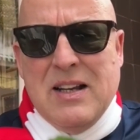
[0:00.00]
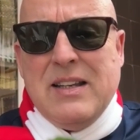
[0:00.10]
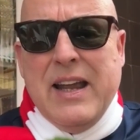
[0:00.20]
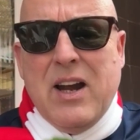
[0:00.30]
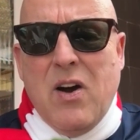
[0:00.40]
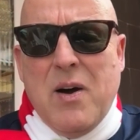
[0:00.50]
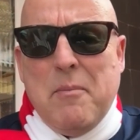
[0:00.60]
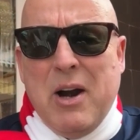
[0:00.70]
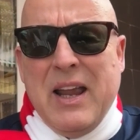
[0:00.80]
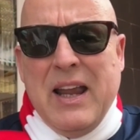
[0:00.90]
take our
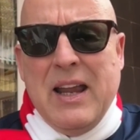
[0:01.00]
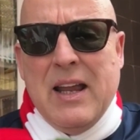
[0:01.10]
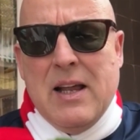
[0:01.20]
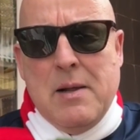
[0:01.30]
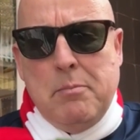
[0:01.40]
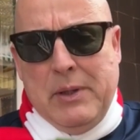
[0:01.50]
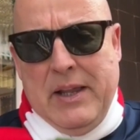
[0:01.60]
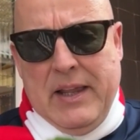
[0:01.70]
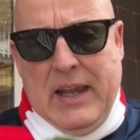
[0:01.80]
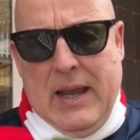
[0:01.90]
money,
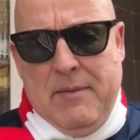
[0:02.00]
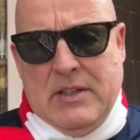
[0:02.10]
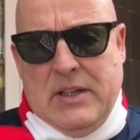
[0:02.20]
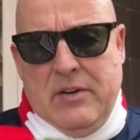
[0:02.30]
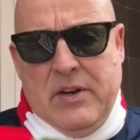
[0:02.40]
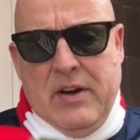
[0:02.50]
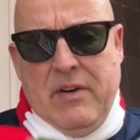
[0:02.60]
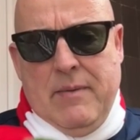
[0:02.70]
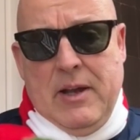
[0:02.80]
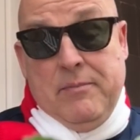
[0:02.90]
play the game in Saudi
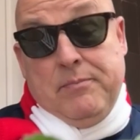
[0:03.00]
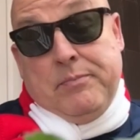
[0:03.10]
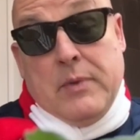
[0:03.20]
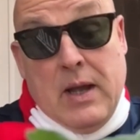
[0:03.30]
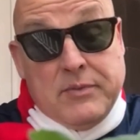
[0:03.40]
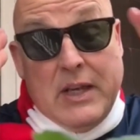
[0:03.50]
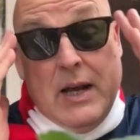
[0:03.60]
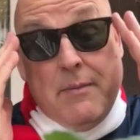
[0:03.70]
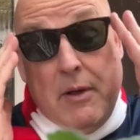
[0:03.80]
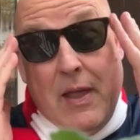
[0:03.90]
Arabia. I'm
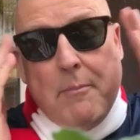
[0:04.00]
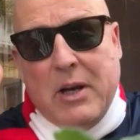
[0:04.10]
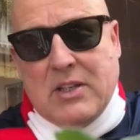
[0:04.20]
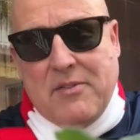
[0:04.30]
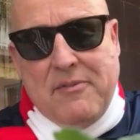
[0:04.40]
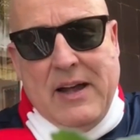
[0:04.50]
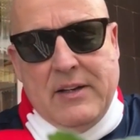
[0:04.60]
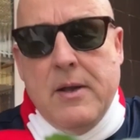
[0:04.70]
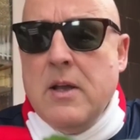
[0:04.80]
sad about that, but it's a fact.